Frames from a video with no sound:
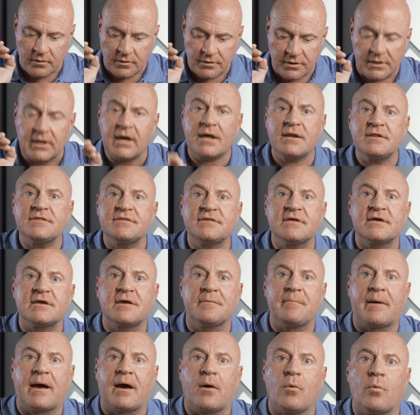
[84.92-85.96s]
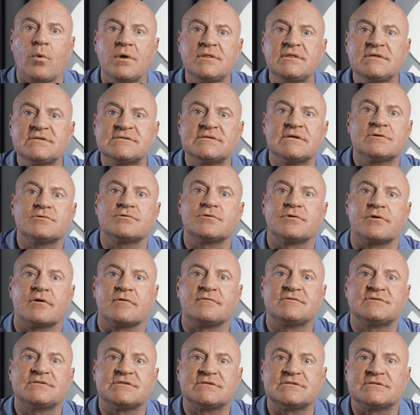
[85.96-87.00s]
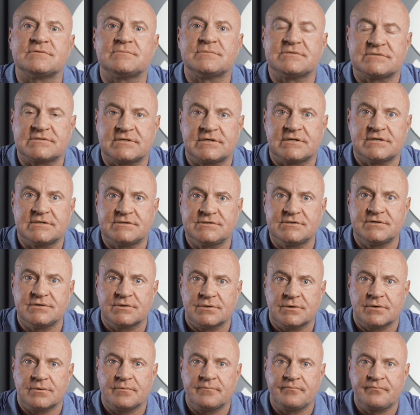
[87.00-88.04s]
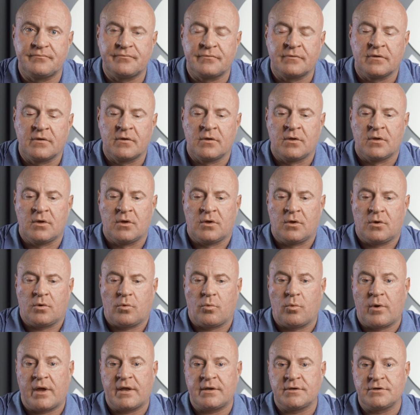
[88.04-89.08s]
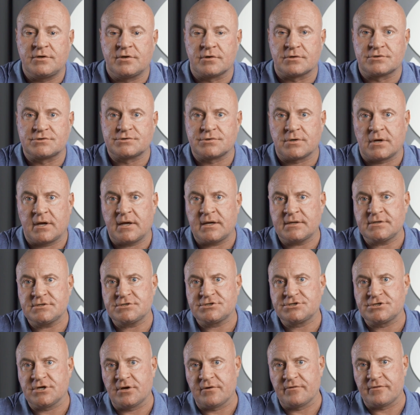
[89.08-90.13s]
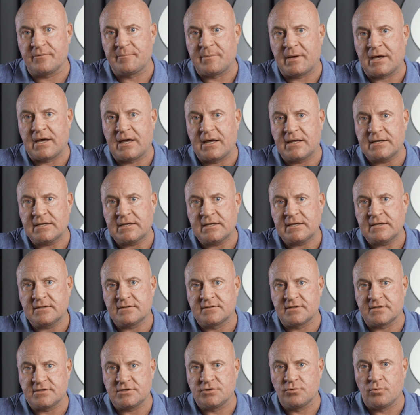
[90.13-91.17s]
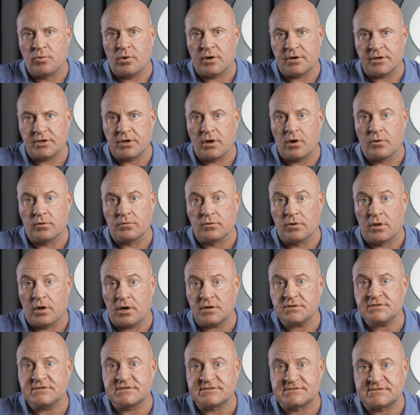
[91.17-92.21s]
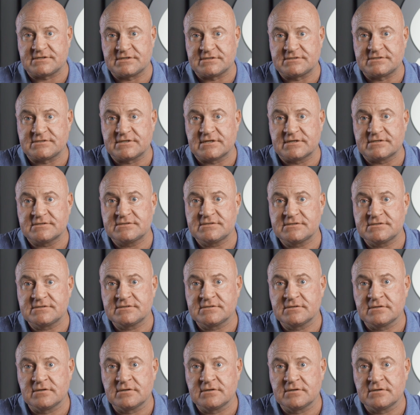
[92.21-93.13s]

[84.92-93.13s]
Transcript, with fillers: you got to think about what the central nervous system is going to do when you're trying to show the body that you want to go long distances,